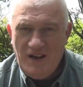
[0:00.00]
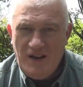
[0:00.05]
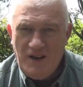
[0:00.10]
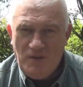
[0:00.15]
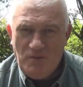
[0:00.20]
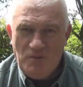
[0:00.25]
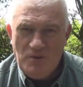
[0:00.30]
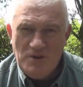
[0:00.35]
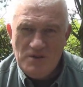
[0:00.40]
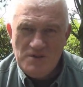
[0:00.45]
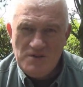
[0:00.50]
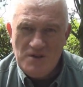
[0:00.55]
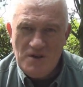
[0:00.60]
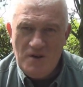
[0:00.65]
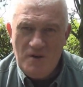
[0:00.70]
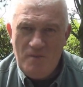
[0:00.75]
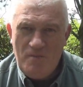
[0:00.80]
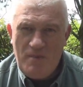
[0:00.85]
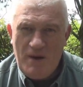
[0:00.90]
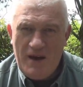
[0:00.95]
it was
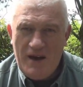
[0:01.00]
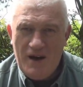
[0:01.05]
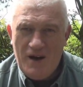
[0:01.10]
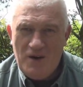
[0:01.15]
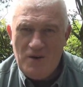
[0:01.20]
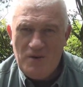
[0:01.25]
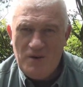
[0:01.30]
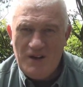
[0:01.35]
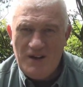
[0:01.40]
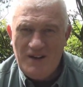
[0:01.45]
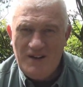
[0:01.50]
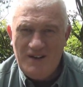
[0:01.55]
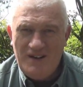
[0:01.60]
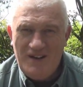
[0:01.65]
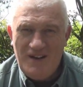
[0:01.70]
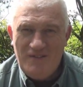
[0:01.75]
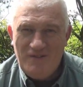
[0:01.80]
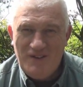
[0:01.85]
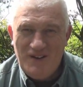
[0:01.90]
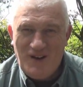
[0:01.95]
about
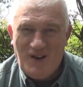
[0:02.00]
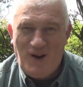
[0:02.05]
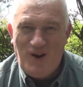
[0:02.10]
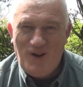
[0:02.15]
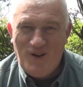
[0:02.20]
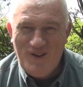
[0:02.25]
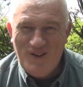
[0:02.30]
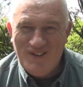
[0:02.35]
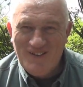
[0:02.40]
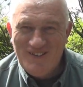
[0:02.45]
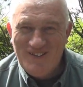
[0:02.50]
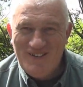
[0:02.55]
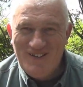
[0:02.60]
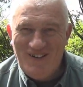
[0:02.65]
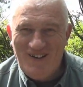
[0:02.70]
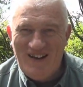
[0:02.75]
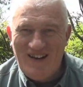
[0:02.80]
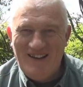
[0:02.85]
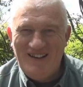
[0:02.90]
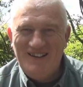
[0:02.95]
11 o'clock at
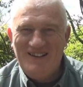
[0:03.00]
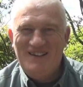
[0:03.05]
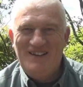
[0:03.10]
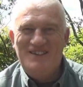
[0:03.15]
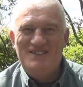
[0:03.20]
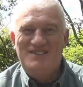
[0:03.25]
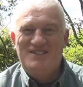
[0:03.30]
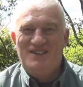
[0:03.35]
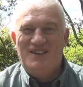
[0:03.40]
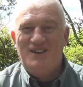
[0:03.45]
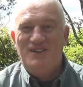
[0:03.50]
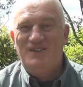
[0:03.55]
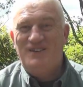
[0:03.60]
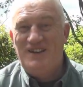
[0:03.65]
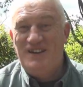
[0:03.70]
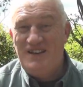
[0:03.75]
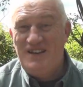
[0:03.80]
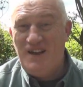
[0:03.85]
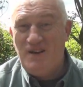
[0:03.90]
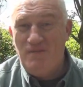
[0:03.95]
night. And so I
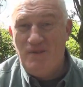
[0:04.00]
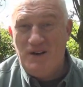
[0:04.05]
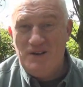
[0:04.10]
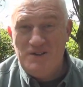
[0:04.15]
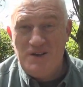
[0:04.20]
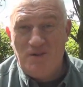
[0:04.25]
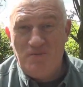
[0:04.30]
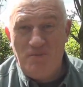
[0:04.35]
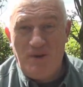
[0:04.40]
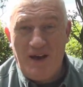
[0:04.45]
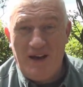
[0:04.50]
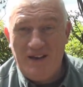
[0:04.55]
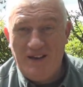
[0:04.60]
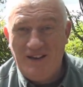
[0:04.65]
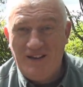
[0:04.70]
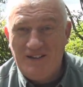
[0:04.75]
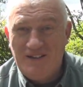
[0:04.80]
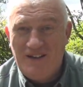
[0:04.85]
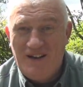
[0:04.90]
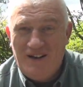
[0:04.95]
didn't get much
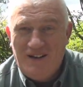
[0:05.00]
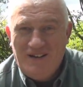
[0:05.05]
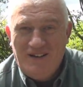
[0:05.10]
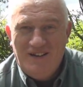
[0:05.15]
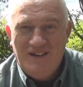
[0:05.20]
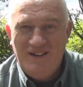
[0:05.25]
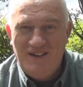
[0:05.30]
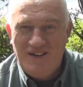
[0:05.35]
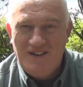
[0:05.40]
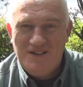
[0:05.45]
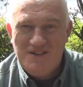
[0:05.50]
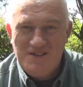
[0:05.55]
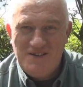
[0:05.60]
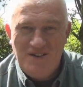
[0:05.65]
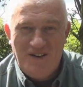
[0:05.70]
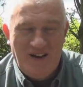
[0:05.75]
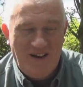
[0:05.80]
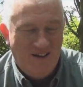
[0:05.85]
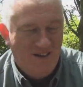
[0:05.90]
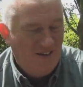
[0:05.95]
unpacking done last
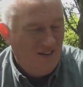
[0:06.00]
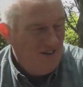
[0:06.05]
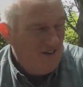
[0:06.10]
night.